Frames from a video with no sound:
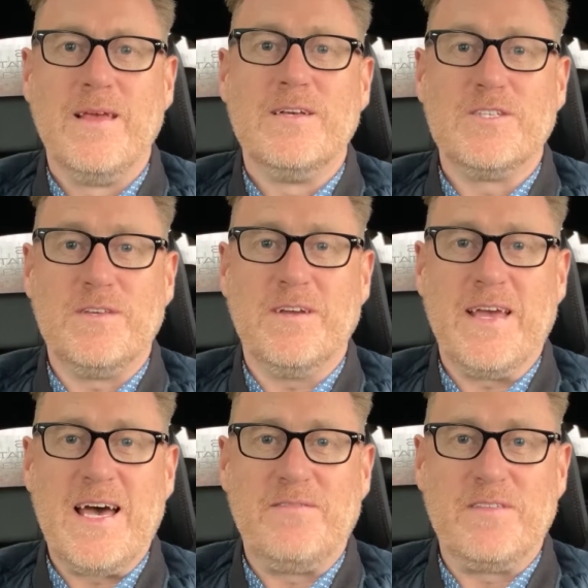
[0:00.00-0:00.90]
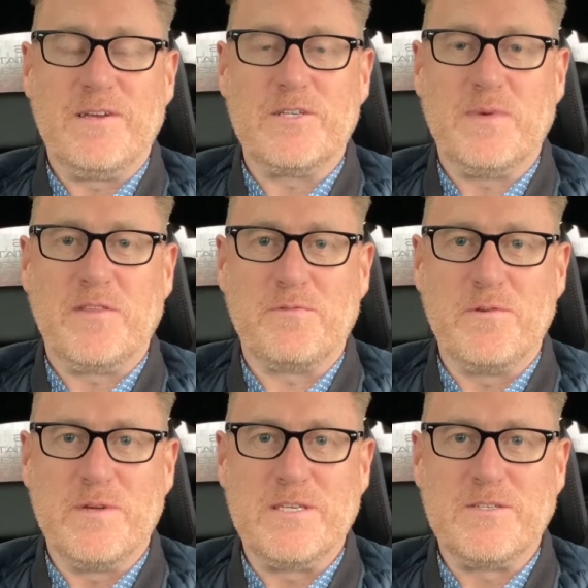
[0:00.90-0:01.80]
So there you have it. There's my three
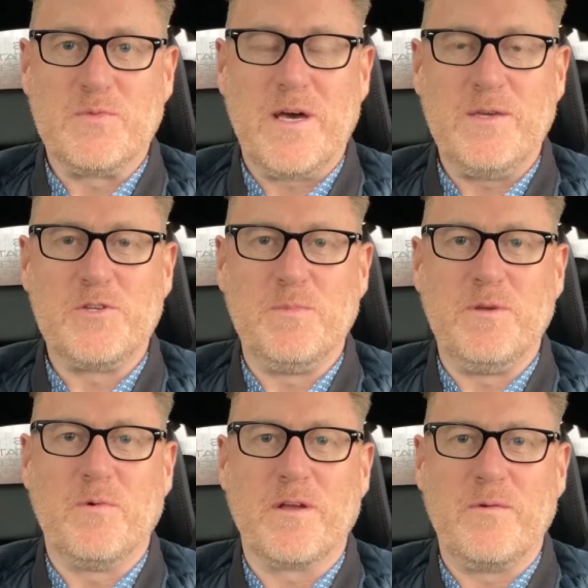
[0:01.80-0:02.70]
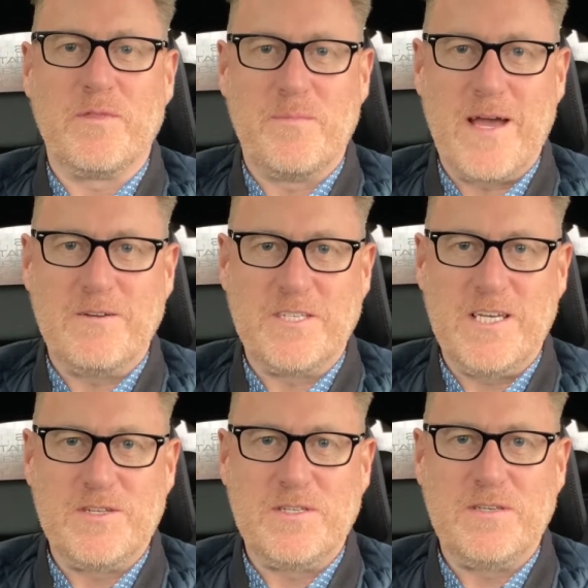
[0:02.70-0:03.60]
reasons why you should be working with a buyer's
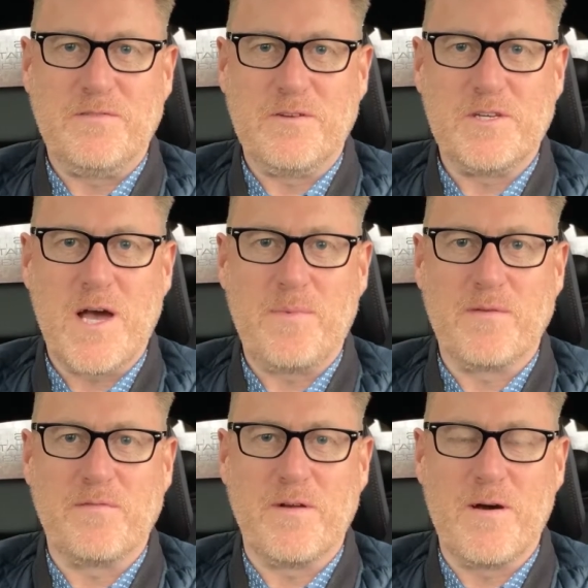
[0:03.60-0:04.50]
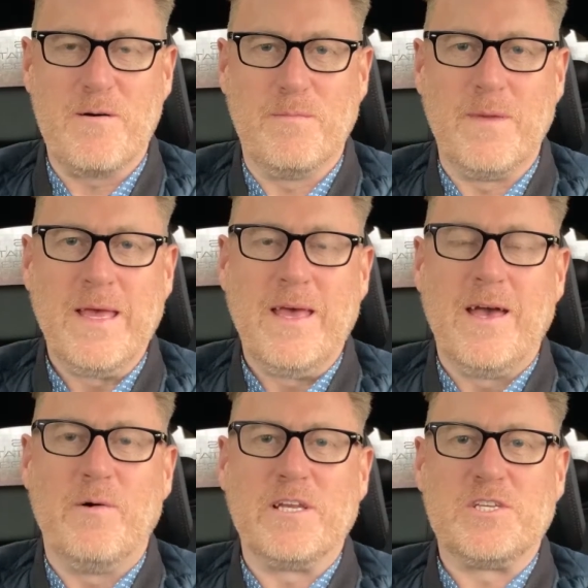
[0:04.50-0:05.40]
agent if you're shopping for a home.
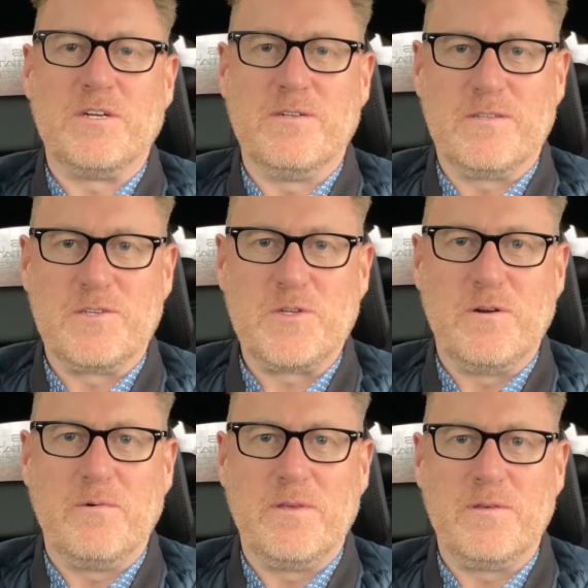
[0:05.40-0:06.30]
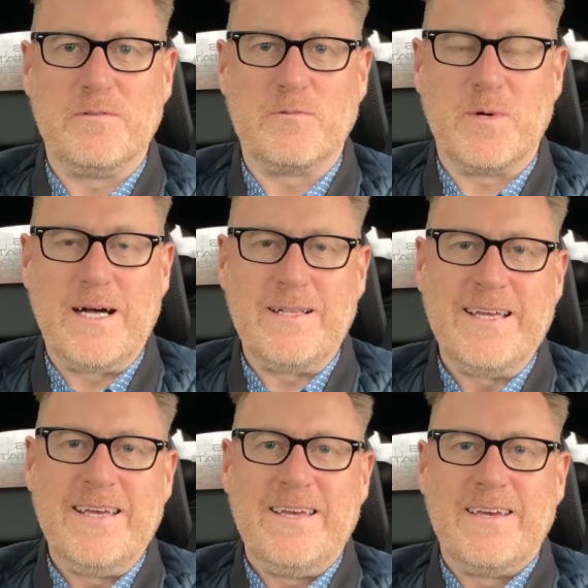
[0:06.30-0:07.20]
I want to share a little story with you as well.
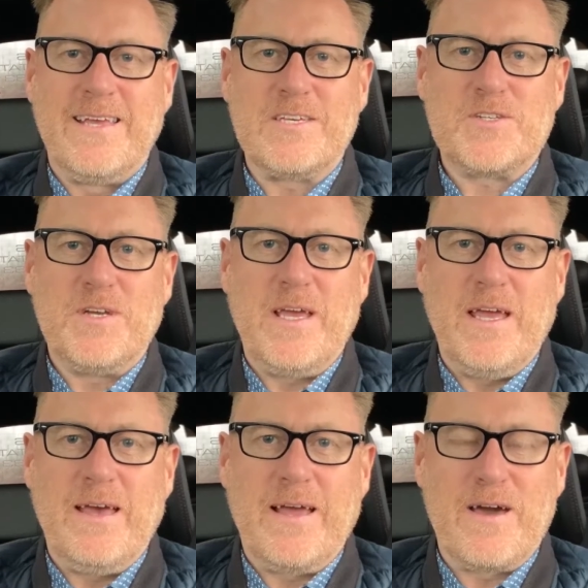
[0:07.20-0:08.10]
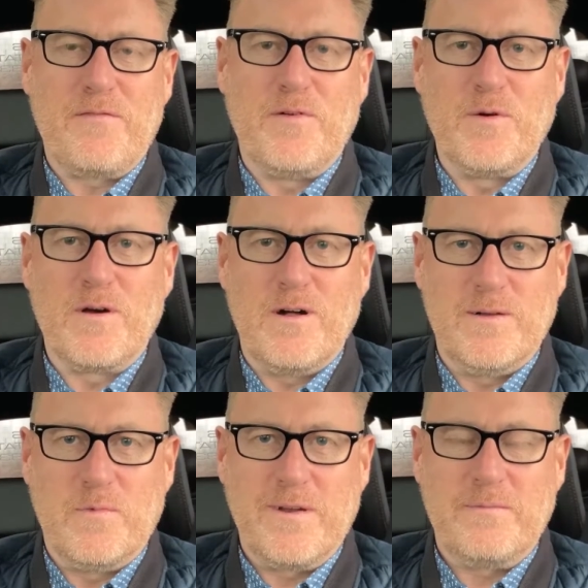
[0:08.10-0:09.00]
Yesterday, I got a phone call
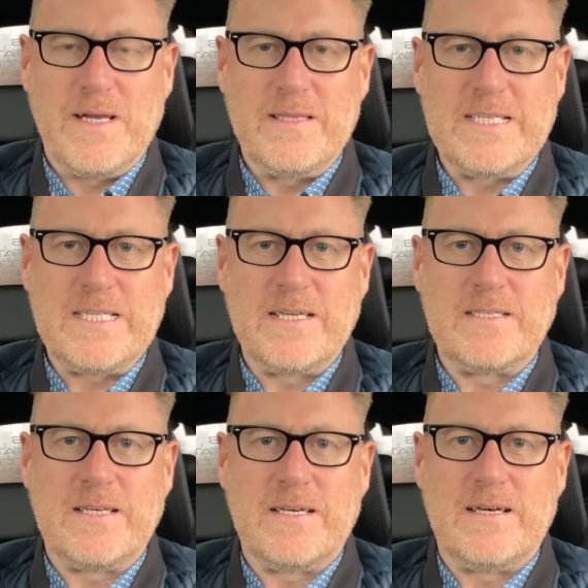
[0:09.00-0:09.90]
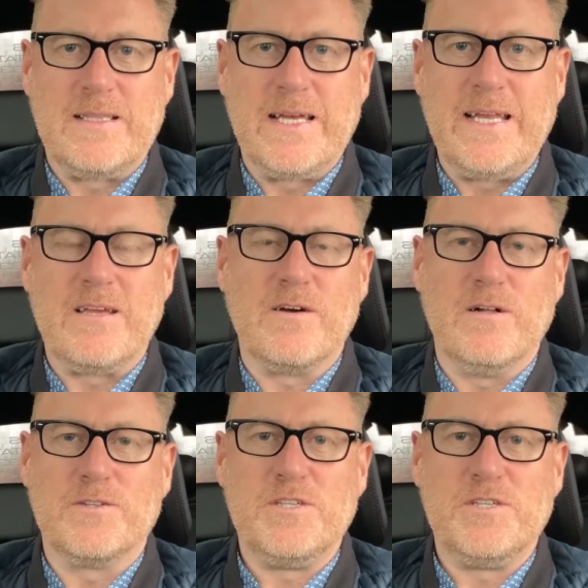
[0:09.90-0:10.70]
on one of my listings. A lady called.